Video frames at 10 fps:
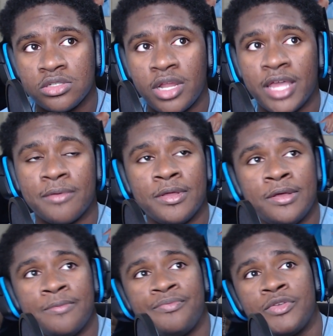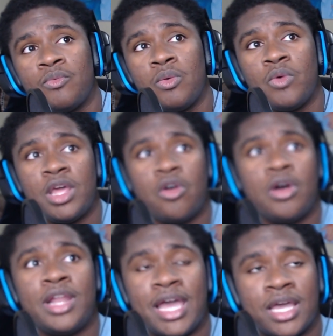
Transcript: So like we went on like